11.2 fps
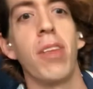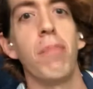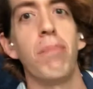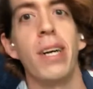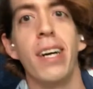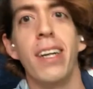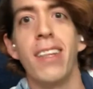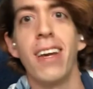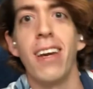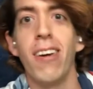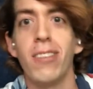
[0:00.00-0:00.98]
But
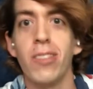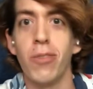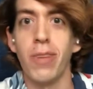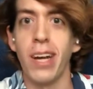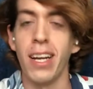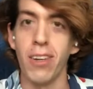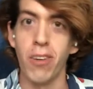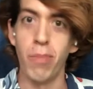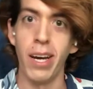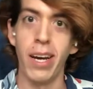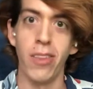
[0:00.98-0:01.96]
they also kind of go
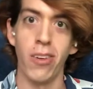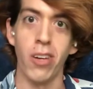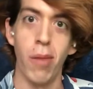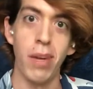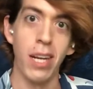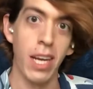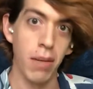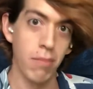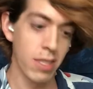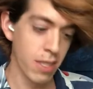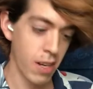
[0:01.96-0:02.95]
by other common
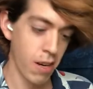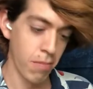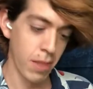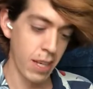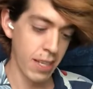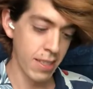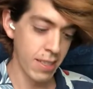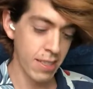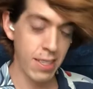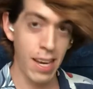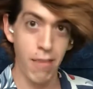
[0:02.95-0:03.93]
names.
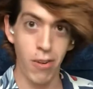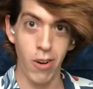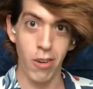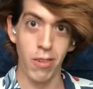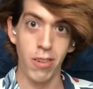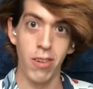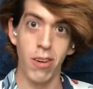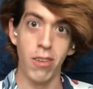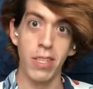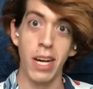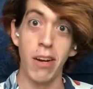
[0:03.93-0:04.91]
These I've heard
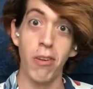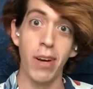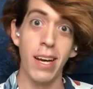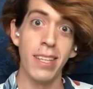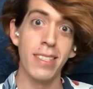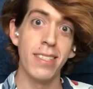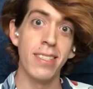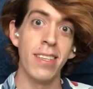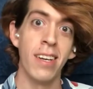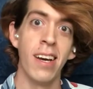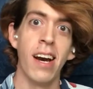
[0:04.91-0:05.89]
called arrowheads.
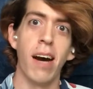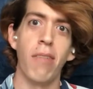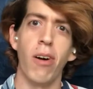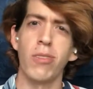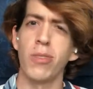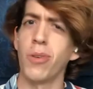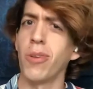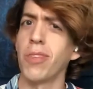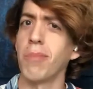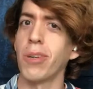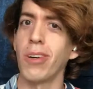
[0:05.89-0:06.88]
I've also heard
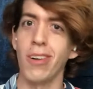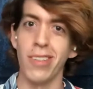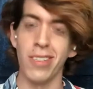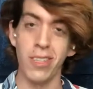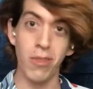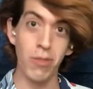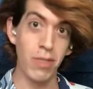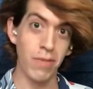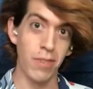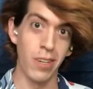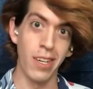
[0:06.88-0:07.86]
them called
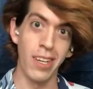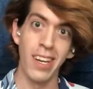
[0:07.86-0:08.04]
goosefoot.